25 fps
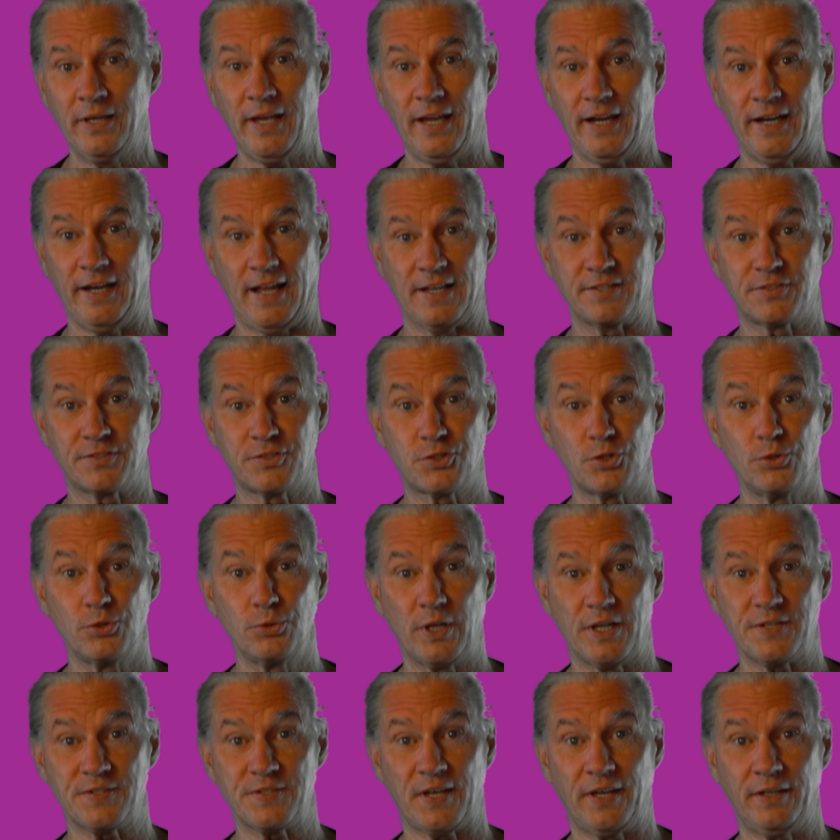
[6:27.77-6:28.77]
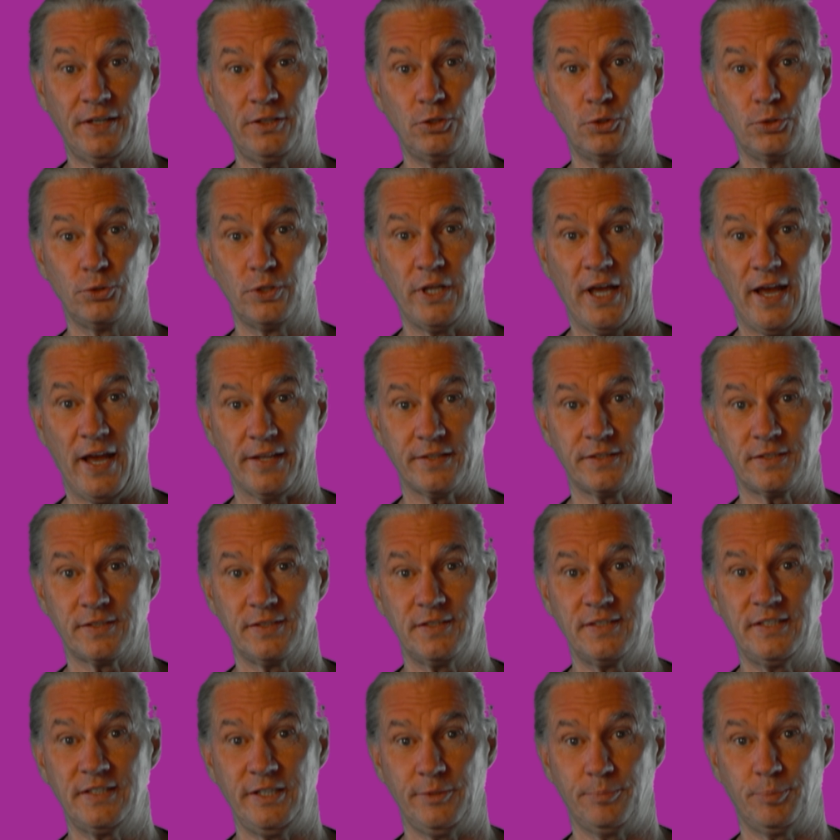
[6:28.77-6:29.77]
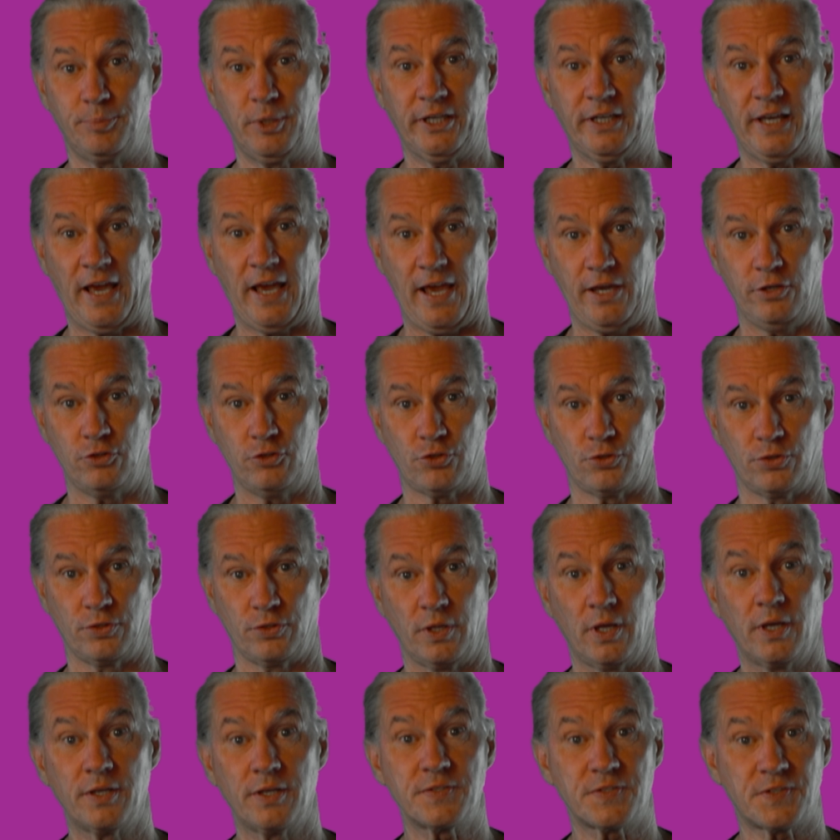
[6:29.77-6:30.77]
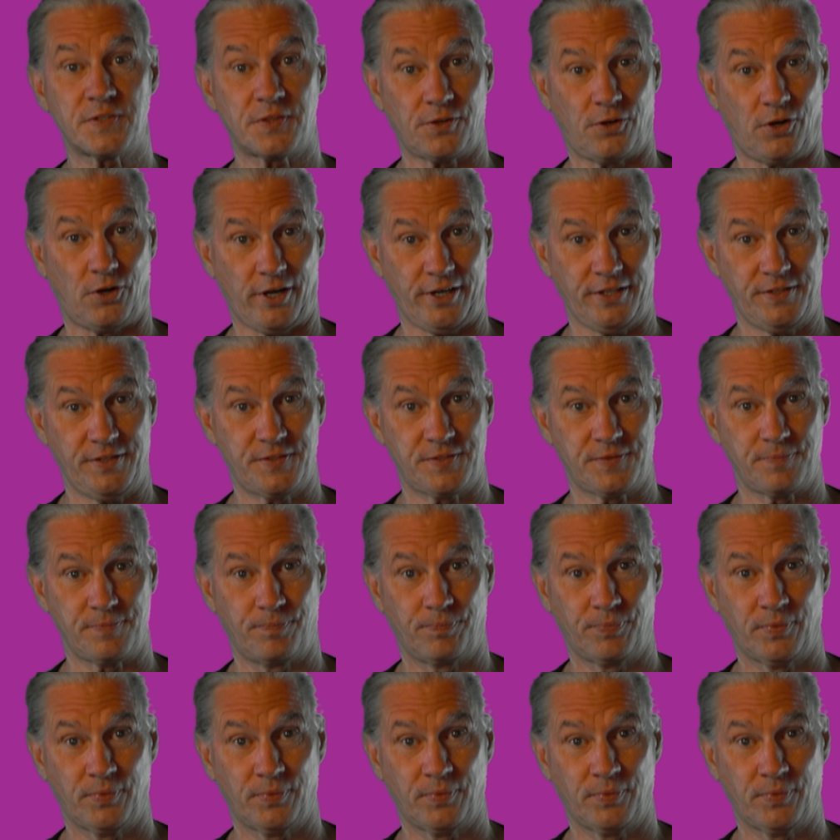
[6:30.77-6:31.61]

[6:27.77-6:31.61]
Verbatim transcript: And as soon as I do that, the application starts.